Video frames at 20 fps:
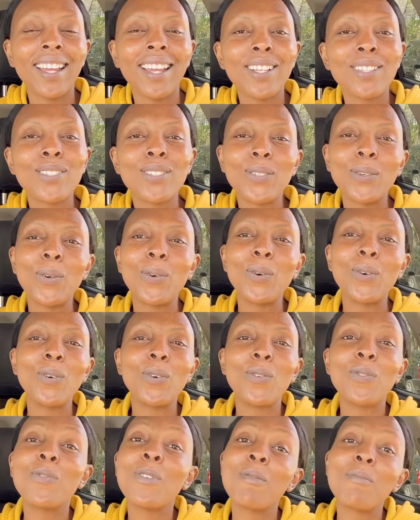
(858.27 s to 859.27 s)
So
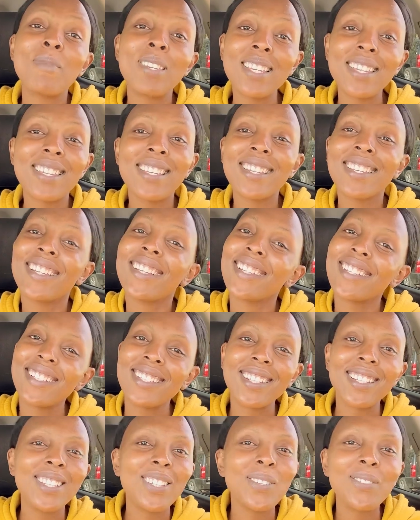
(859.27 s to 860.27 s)
for me,
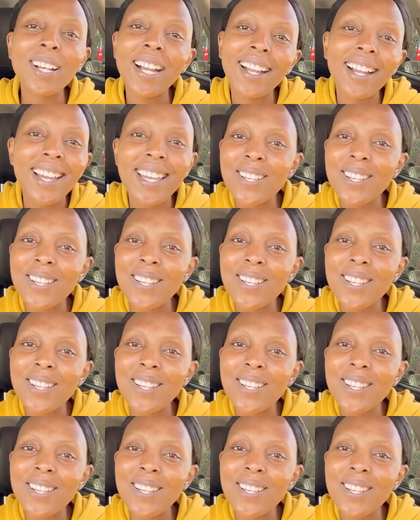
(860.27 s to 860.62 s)
digiwaga